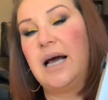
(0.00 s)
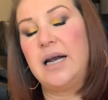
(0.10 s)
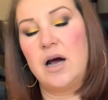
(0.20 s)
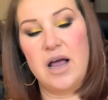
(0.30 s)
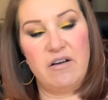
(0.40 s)

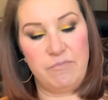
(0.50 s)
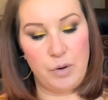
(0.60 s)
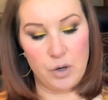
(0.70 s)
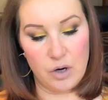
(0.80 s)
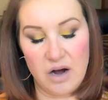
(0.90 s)
and
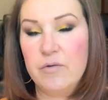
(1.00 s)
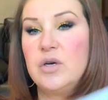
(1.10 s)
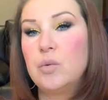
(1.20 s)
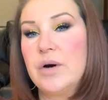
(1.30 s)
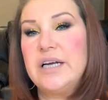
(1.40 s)
I've
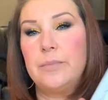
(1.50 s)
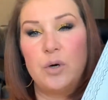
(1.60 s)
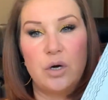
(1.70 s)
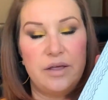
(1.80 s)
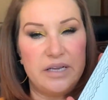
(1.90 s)
always wanted a
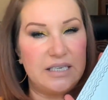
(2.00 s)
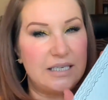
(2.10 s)
book like this.